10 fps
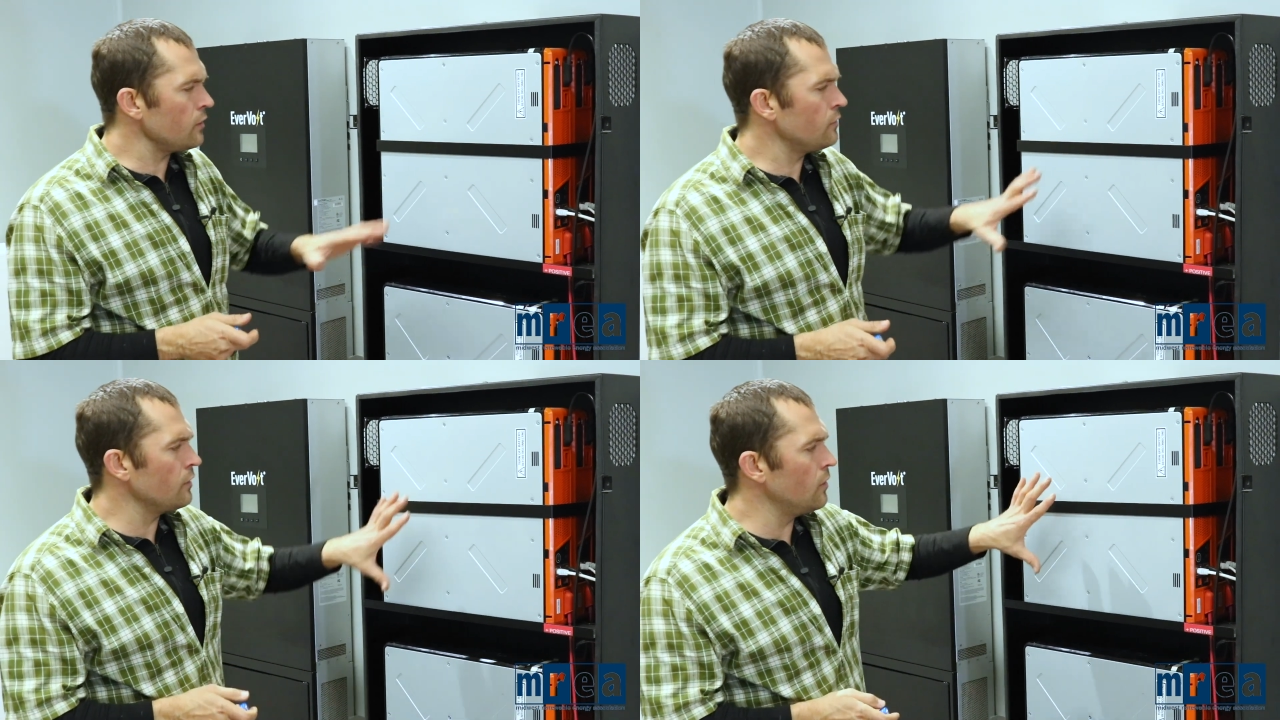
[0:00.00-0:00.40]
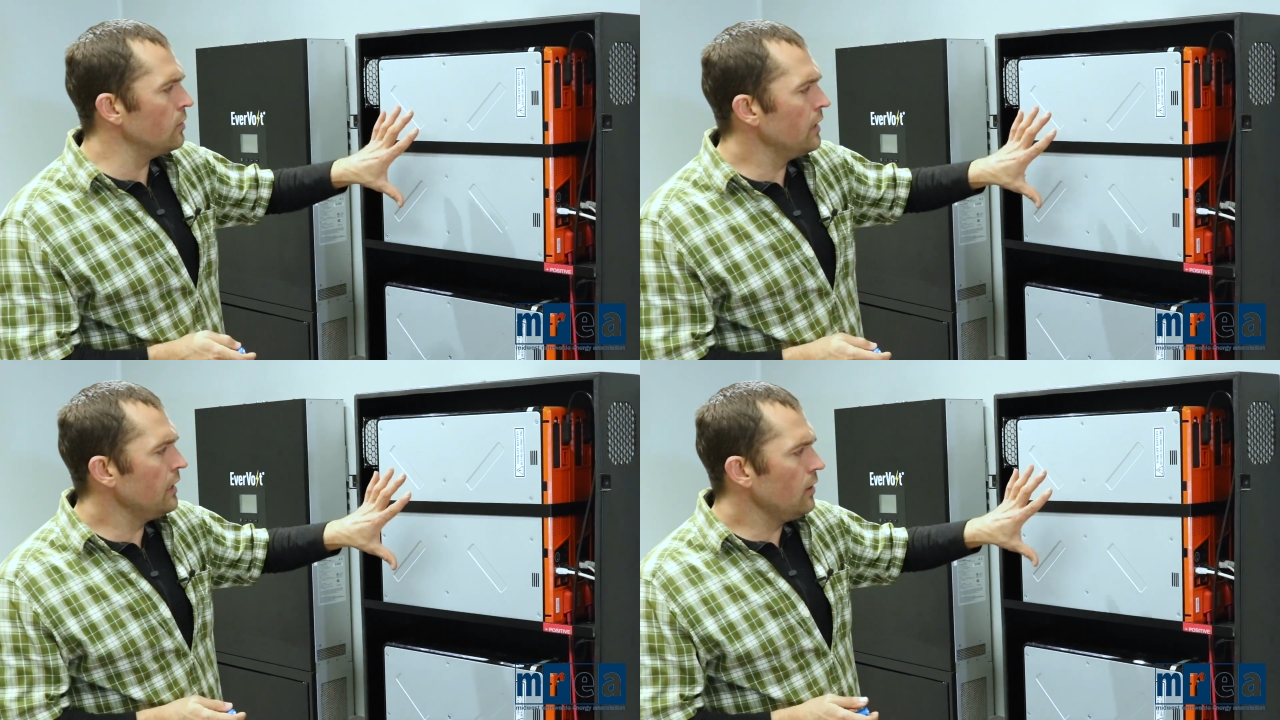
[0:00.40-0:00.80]

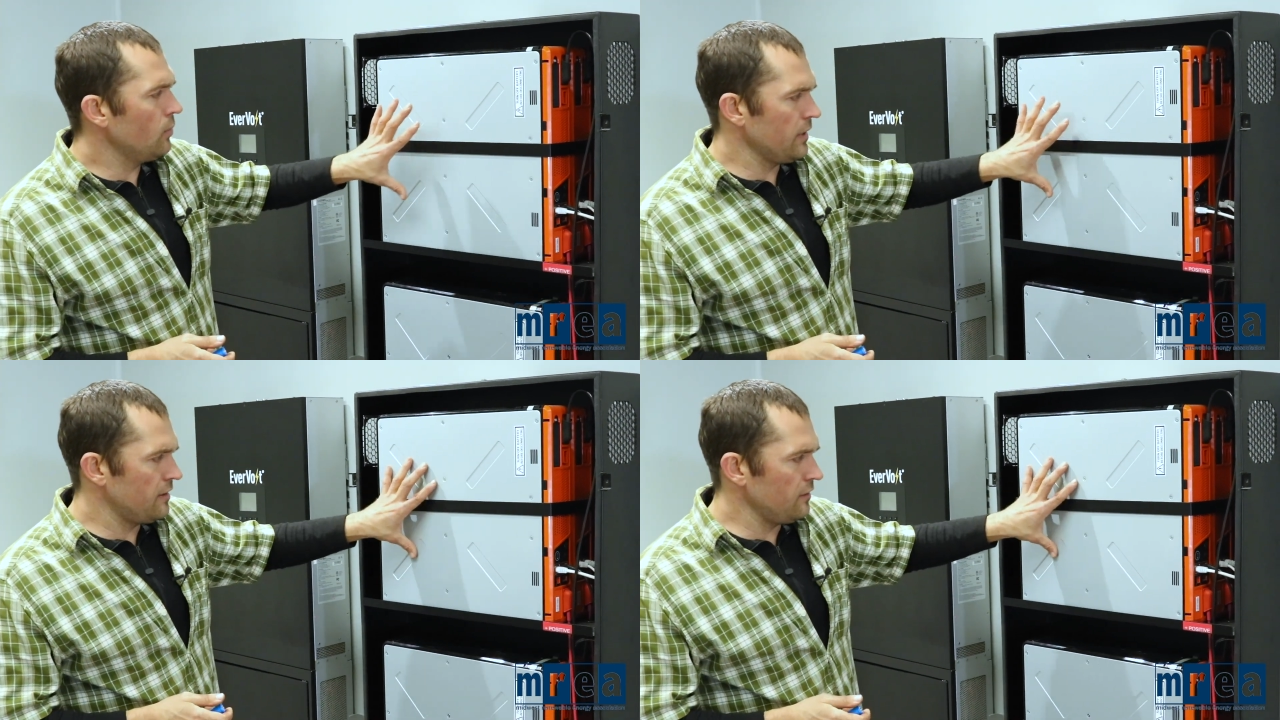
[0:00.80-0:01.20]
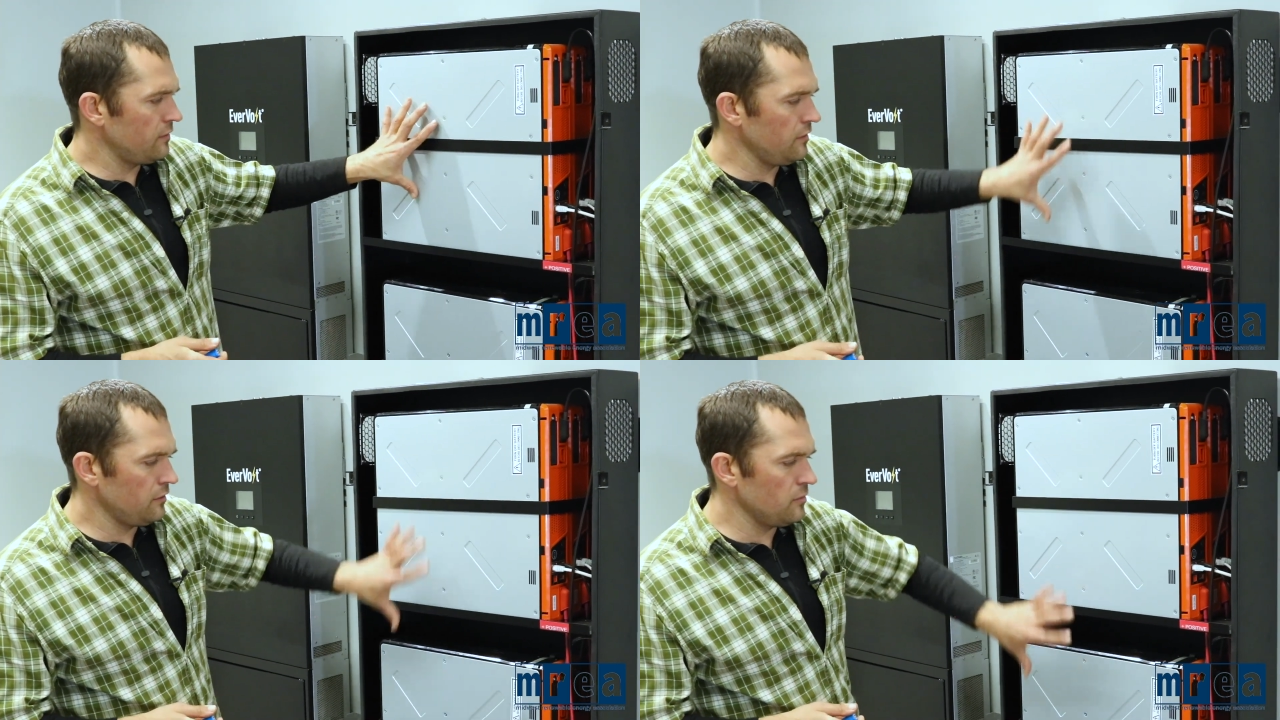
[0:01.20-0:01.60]
So with
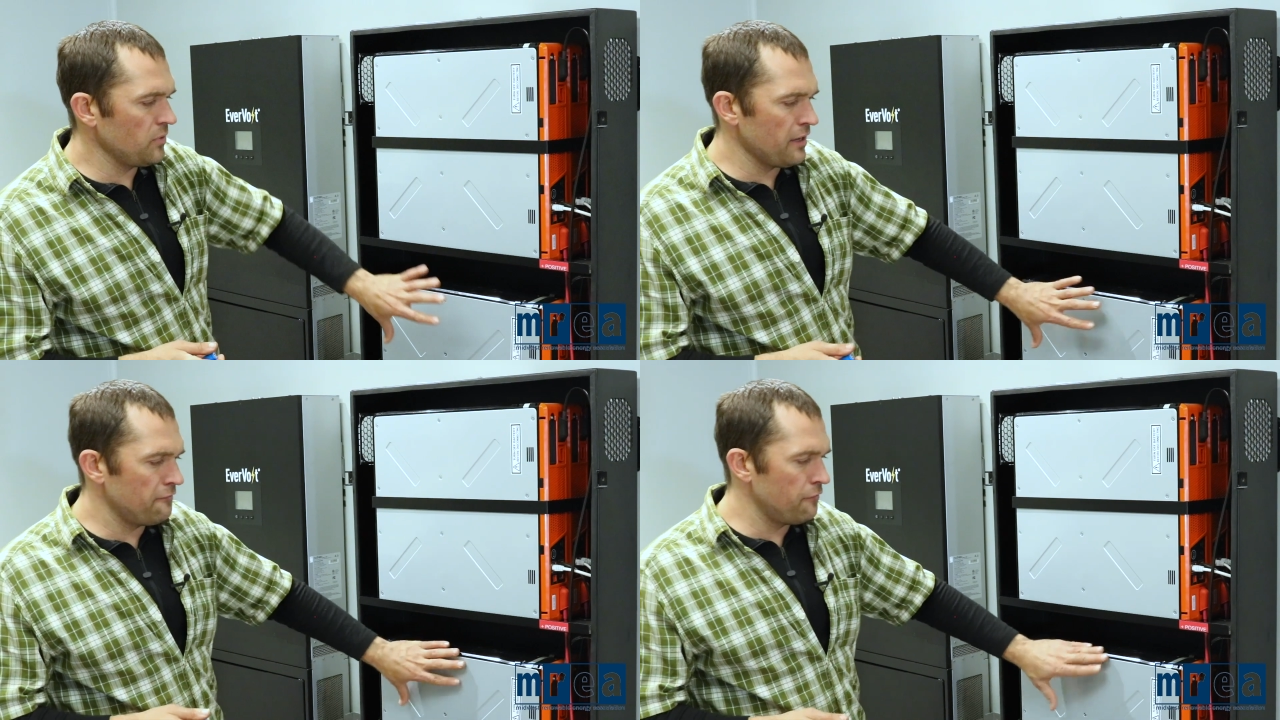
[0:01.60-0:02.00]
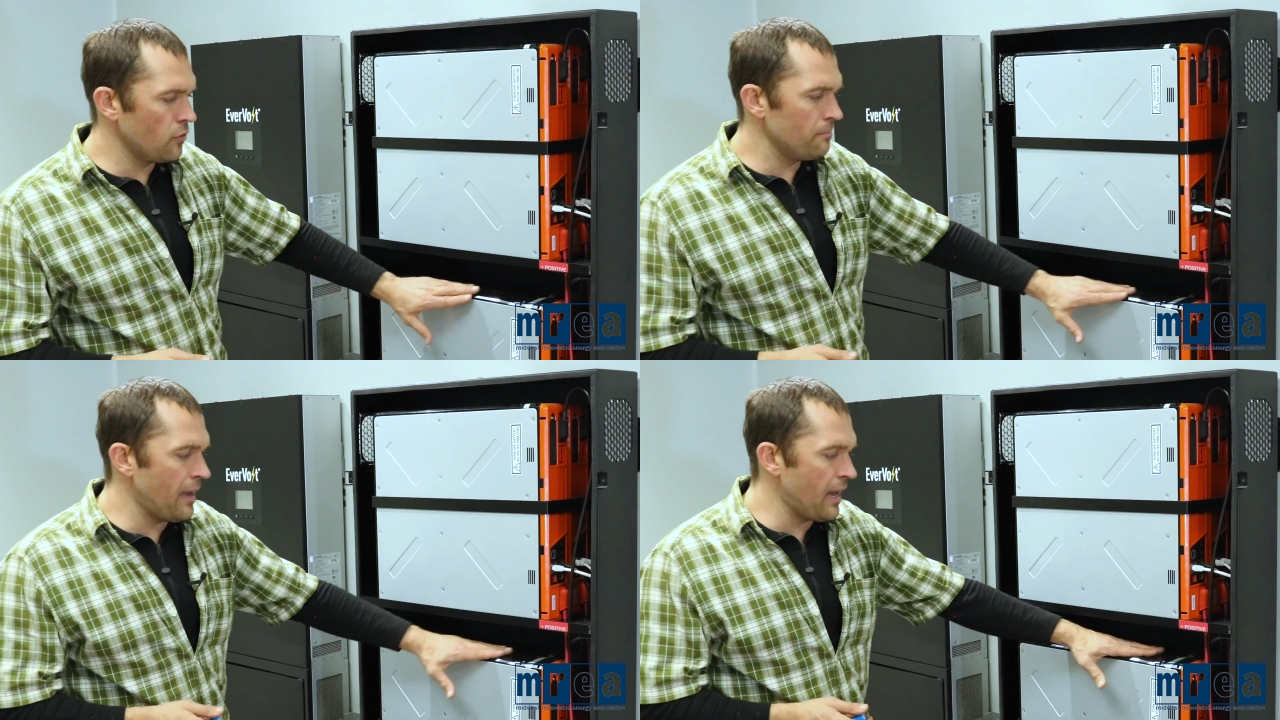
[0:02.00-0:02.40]
this system, we have
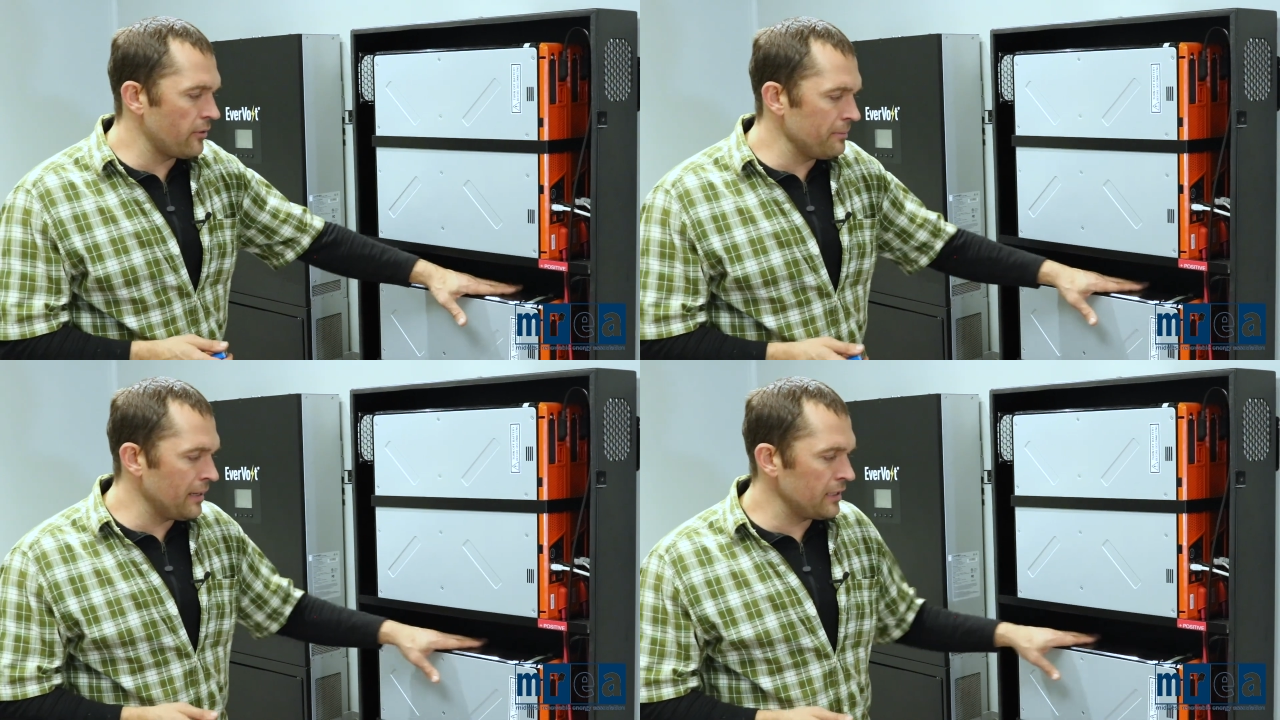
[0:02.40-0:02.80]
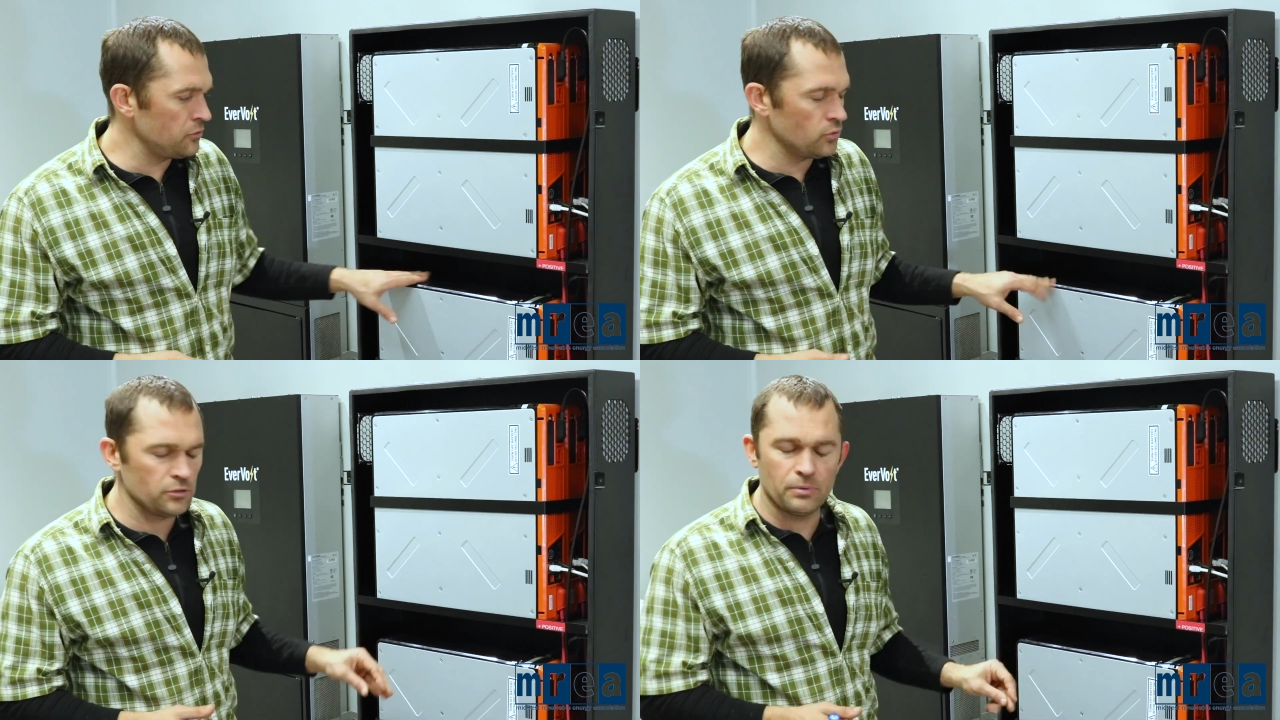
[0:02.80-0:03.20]
four battery
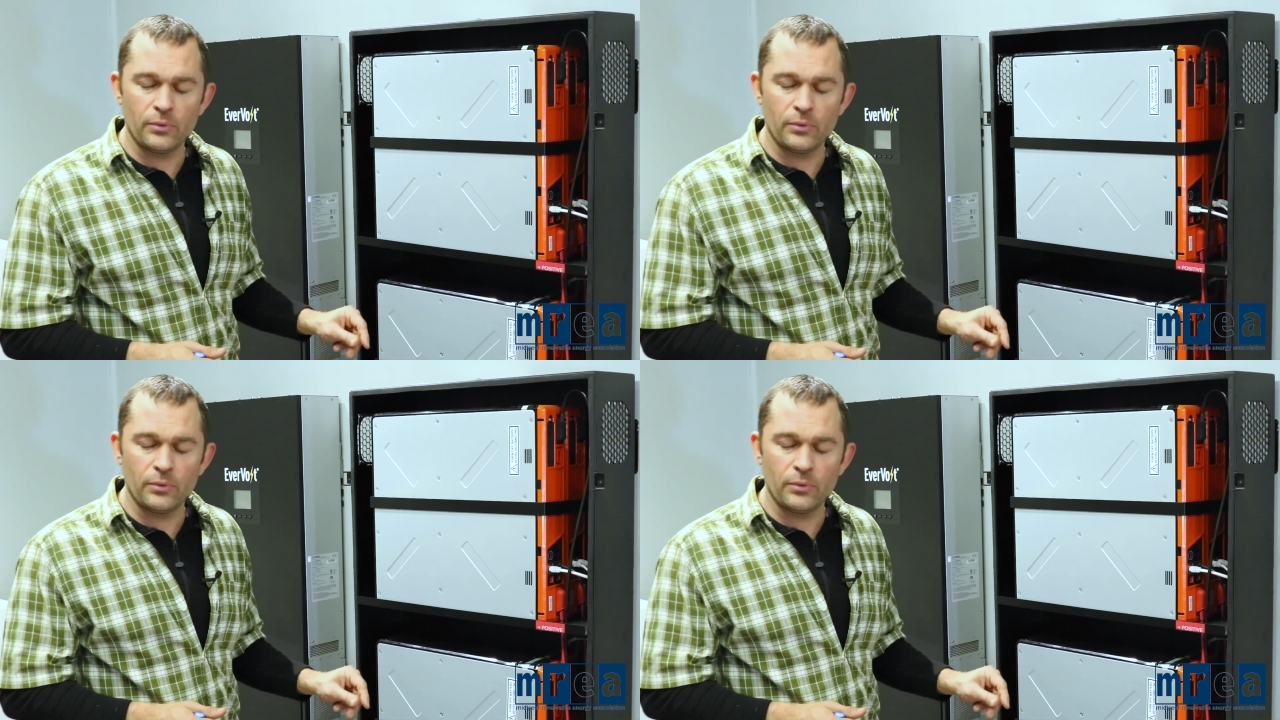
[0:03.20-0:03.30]
modules,